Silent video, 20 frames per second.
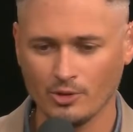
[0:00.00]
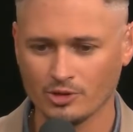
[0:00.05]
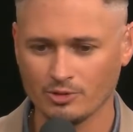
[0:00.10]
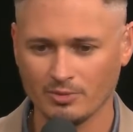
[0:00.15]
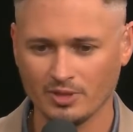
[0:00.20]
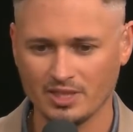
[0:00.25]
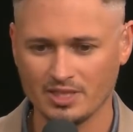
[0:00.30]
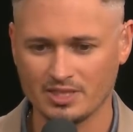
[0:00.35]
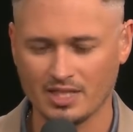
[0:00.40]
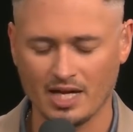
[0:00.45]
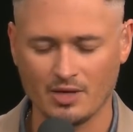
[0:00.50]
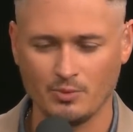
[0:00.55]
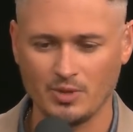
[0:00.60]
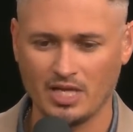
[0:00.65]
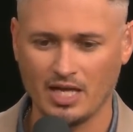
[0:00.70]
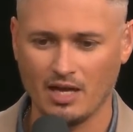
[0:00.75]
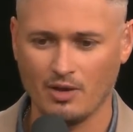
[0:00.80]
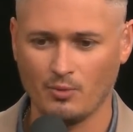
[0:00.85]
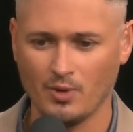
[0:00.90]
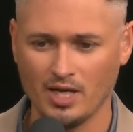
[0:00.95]
ultimately decided we
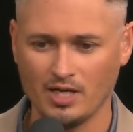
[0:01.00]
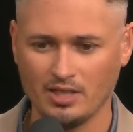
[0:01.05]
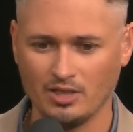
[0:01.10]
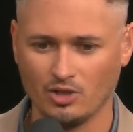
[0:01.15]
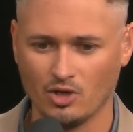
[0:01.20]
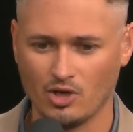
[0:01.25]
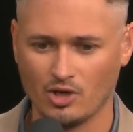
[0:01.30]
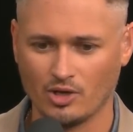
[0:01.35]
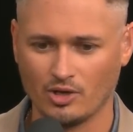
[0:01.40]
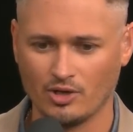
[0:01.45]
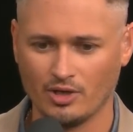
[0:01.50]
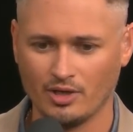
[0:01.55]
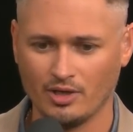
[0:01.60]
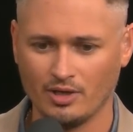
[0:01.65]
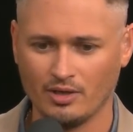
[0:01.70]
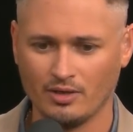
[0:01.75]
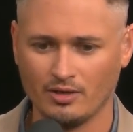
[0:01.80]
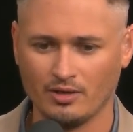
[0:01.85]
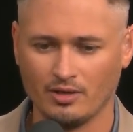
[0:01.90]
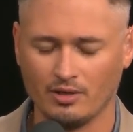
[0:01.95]
can't wait any longer,
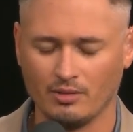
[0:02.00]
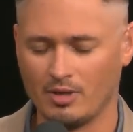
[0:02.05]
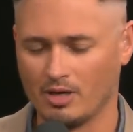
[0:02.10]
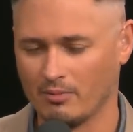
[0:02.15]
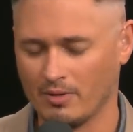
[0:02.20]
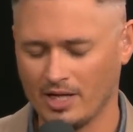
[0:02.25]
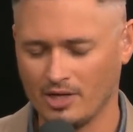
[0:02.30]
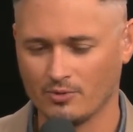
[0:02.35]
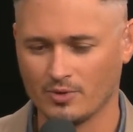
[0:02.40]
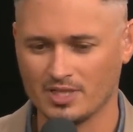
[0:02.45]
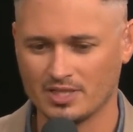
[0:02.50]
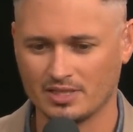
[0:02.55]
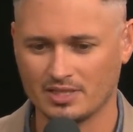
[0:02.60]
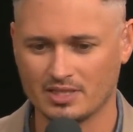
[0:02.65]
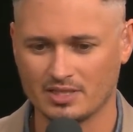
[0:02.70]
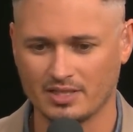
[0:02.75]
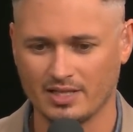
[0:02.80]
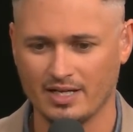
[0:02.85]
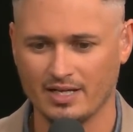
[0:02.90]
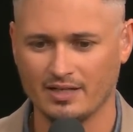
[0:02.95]
among many reasons,
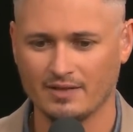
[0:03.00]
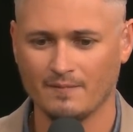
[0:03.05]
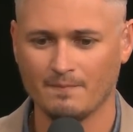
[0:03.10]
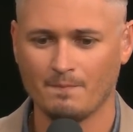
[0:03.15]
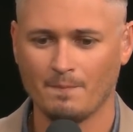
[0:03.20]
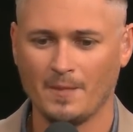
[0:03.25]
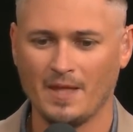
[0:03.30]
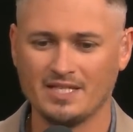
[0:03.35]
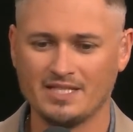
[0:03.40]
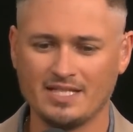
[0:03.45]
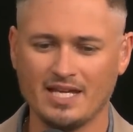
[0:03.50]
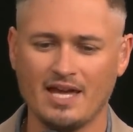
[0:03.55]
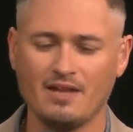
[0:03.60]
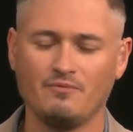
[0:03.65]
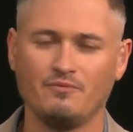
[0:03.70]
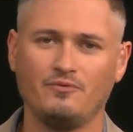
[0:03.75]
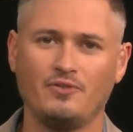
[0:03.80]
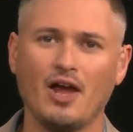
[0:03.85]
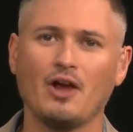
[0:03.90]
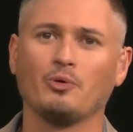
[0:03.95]
is like it said
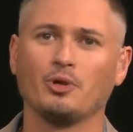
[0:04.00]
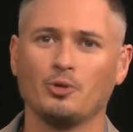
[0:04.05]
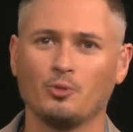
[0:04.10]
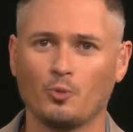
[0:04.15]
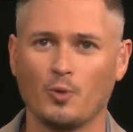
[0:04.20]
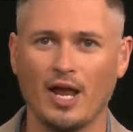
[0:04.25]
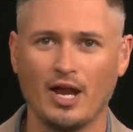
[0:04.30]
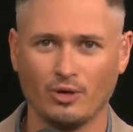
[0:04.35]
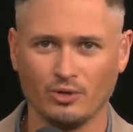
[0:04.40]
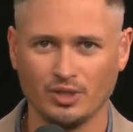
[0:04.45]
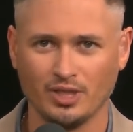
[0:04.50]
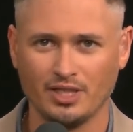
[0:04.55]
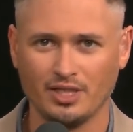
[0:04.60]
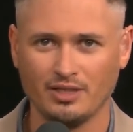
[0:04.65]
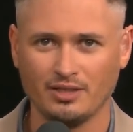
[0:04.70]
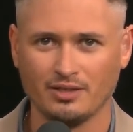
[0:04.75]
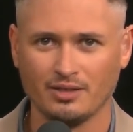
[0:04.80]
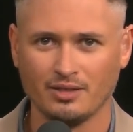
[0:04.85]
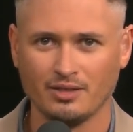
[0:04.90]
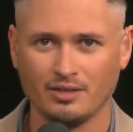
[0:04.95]
very
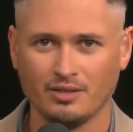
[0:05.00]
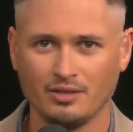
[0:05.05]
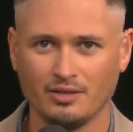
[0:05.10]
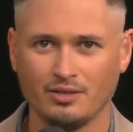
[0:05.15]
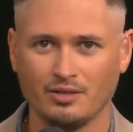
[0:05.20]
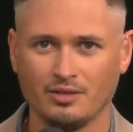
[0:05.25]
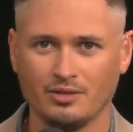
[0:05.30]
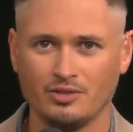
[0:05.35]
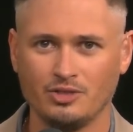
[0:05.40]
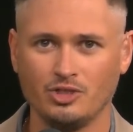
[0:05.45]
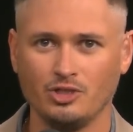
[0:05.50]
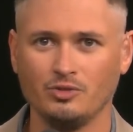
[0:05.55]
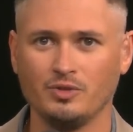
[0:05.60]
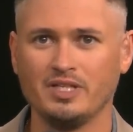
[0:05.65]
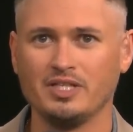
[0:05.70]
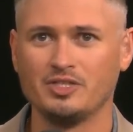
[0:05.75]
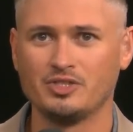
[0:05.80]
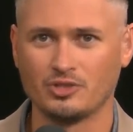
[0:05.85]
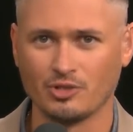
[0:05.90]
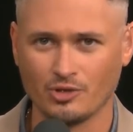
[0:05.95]
rarely do you
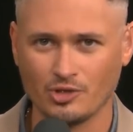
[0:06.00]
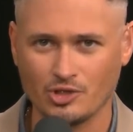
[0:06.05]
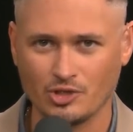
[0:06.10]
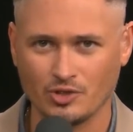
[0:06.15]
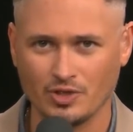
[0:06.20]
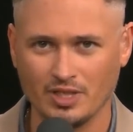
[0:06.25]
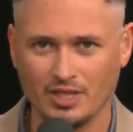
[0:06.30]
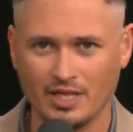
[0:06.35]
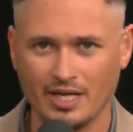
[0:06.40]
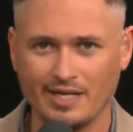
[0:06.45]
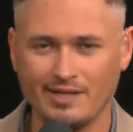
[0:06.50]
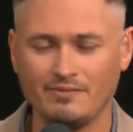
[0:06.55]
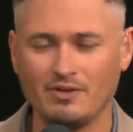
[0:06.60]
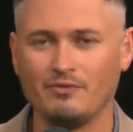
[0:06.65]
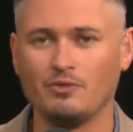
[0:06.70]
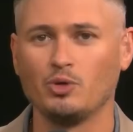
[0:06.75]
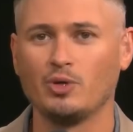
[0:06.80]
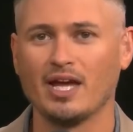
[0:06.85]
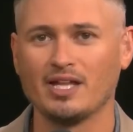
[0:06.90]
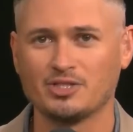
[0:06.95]
need surgery? And even
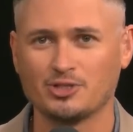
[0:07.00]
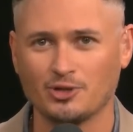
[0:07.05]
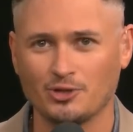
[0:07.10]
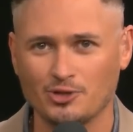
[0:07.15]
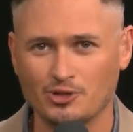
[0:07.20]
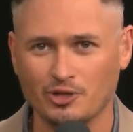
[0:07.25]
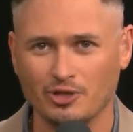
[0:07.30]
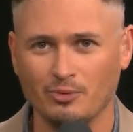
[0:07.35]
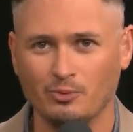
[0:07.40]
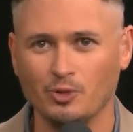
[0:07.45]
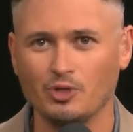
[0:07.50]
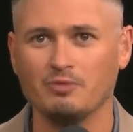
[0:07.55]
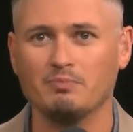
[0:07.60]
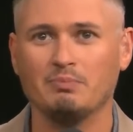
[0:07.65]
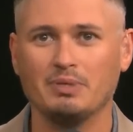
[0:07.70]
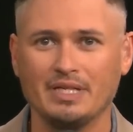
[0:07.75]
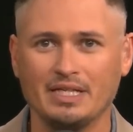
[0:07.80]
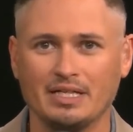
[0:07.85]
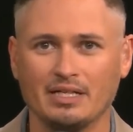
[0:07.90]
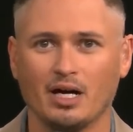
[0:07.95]
if you get surgery, it wouldn't
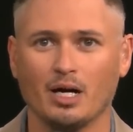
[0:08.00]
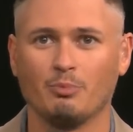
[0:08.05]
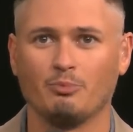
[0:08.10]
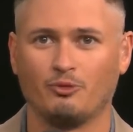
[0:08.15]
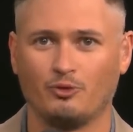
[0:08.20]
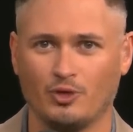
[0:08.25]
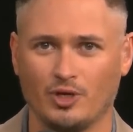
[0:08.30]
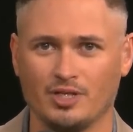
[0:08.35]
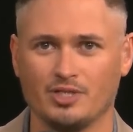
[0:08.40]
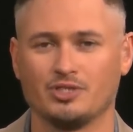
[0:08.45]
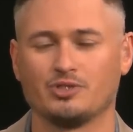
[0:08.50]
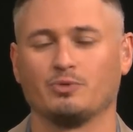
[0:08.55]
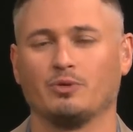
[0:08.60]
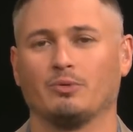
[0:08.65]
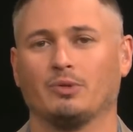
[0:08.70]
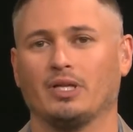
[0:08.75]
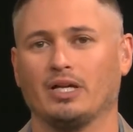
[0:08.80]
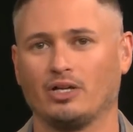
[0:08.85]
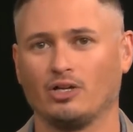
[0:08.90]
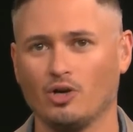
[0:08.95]
be upfront. So we
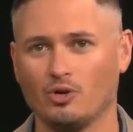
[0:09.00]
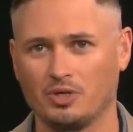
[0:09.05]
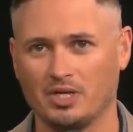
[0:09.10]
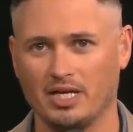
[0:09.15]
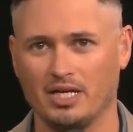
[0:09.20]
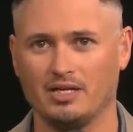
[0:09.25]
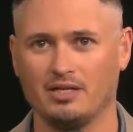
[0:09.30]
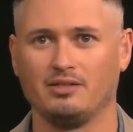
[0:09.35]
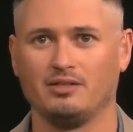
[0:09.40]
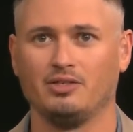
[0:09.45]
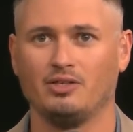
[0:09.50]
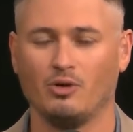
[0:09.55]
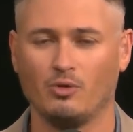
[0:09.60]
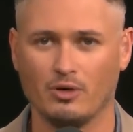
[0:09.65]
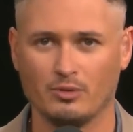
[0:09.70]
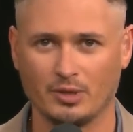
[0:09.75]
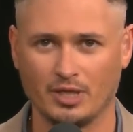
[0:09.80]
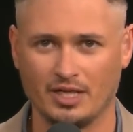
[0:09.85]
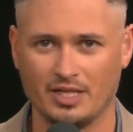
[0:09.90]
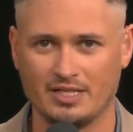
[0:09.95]
were like, okay, you know
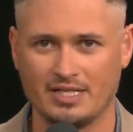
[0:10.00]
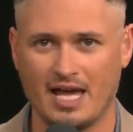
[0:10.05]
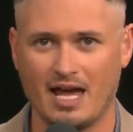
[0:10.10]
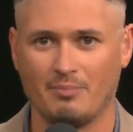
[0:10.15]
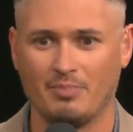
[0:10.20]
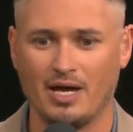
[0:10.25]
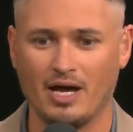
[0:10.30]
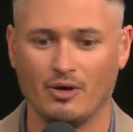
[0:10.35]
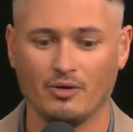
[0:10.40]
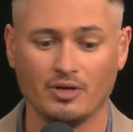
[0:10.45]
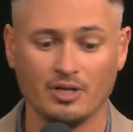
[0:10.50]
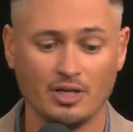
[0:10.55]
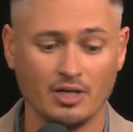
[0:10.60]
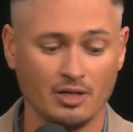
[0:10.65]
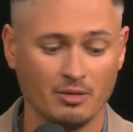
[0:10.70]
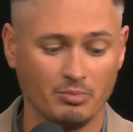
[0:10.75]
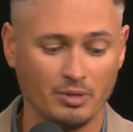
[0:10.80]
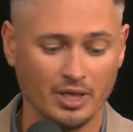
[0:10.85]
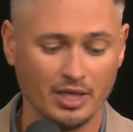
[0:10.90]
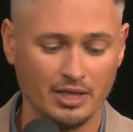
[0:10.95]
what, we're going to tap out.
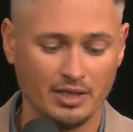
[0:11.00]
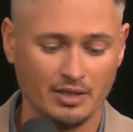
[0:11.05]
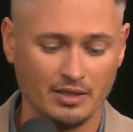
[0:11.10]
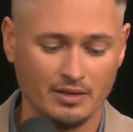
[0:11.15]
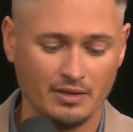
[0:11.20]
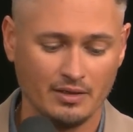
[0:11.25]
But